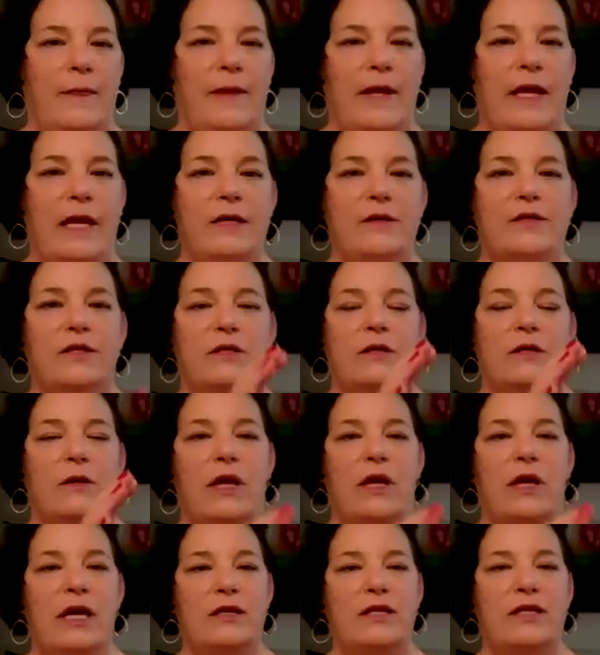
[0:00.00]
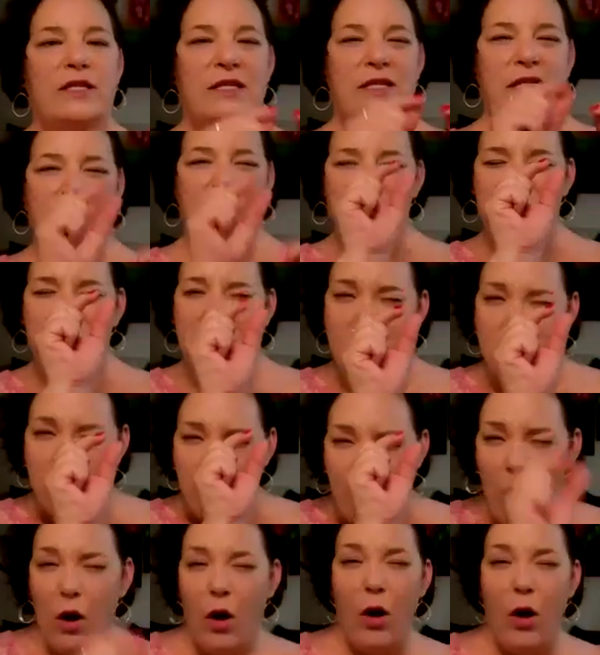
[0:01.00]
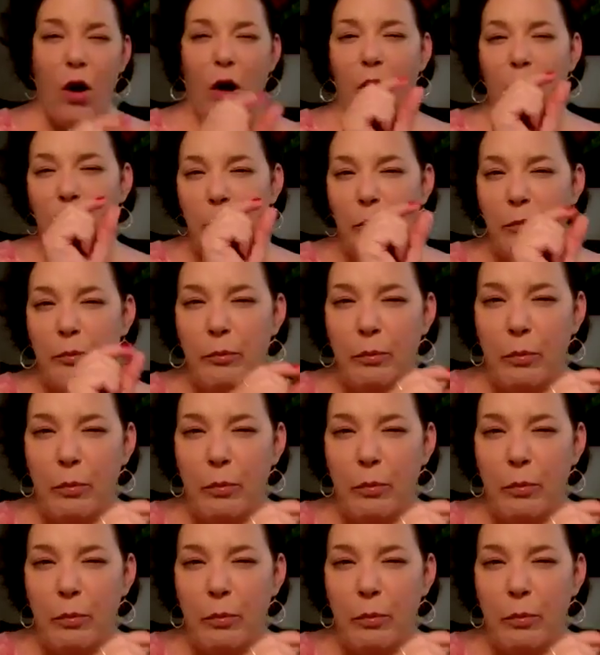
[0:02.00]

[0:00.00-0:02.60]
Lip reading: is such a small